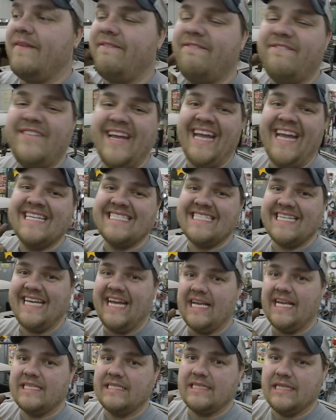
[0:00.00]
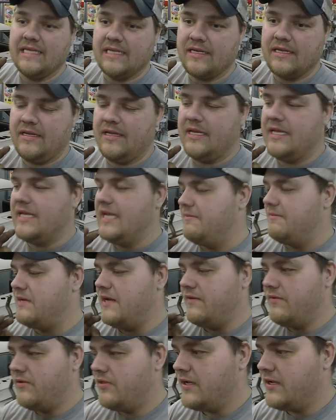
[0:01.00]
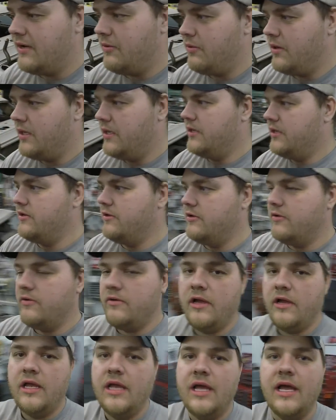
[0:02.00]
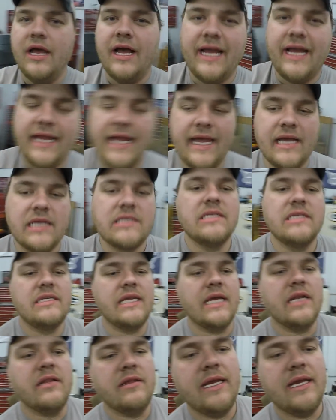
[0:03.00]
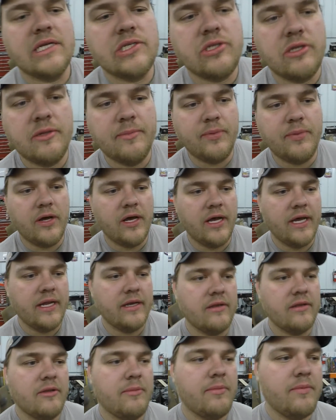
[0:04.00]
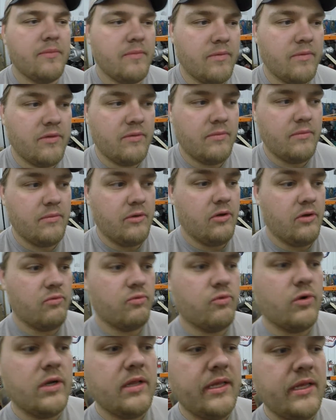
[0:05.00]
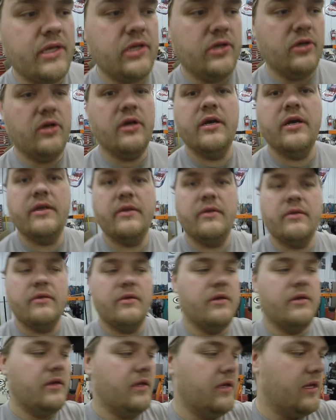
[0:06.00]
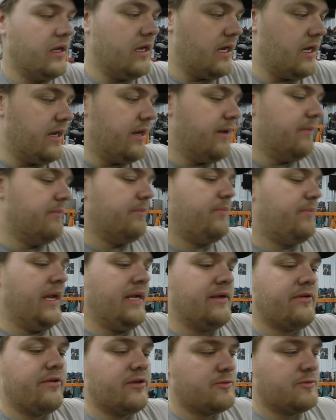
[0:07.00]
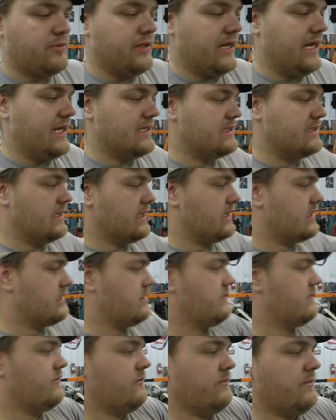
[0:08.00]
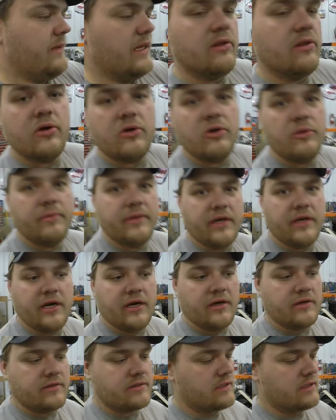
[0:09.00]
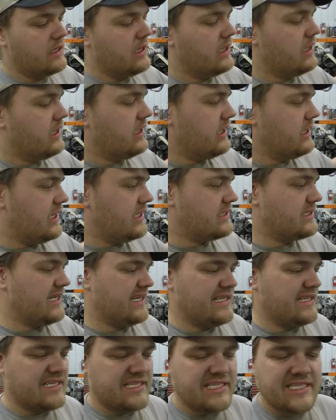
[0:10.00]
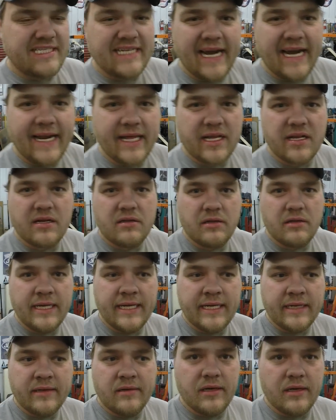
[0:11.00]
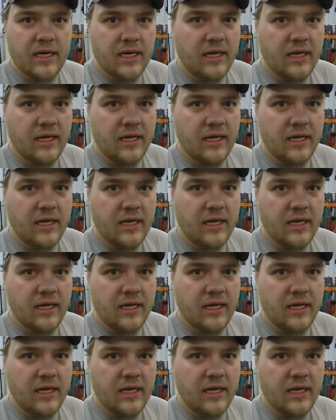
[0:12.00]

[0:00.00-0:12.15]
fantastic. It kept everything I wanted to do. I accidentally actually bought the really good painter's plastic from my local Menards. It's like this static cling